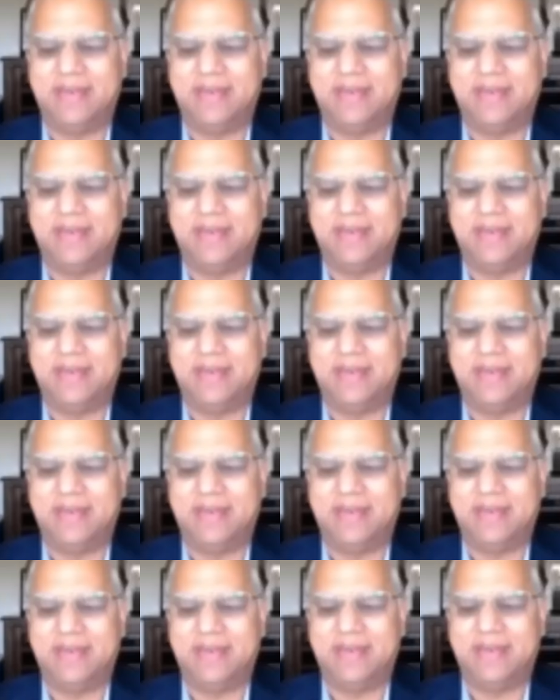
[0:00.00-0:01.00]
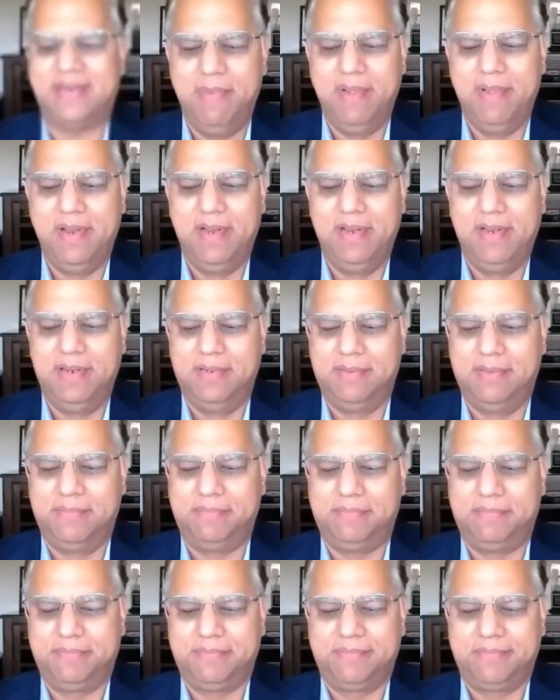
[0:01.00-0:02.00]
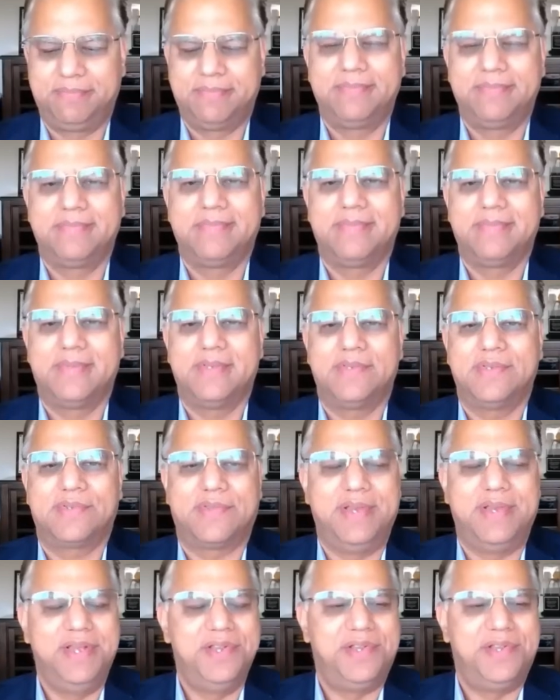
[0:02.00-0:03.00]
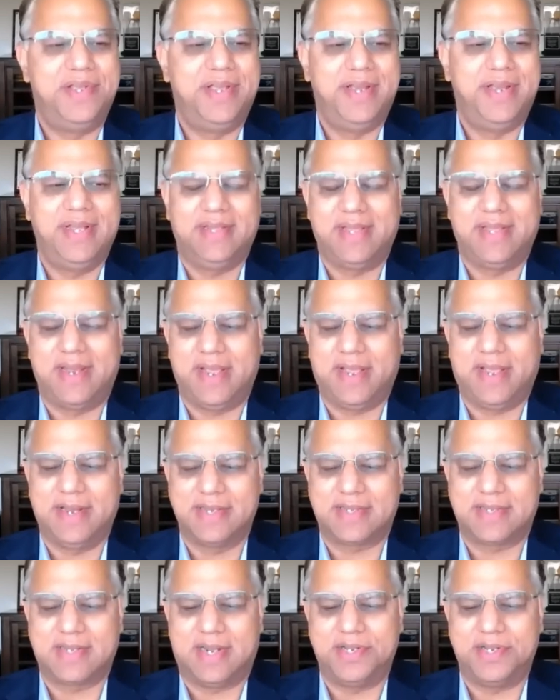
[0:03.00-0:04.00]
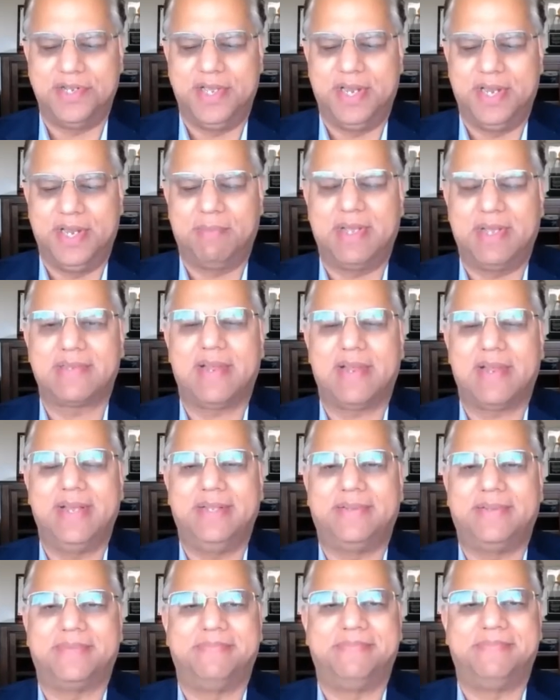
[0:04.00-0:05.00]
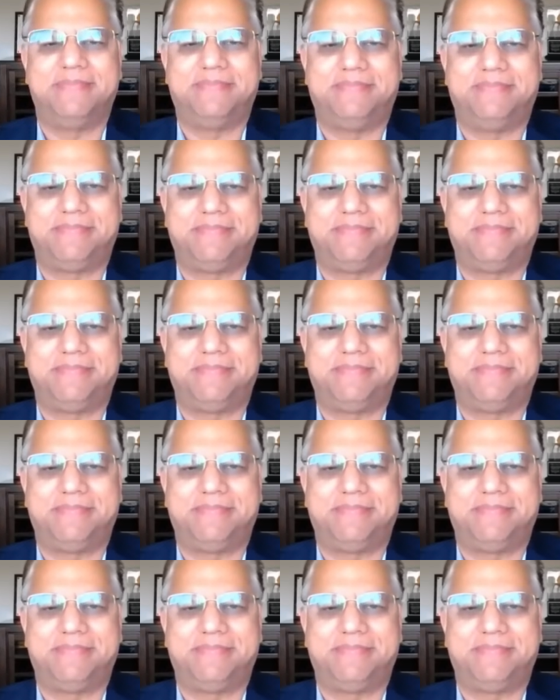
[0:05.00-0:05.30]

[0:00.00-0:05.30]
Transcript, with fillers: Uh, if you can enable screen sharing, then I can start sharing my slide. Yeah.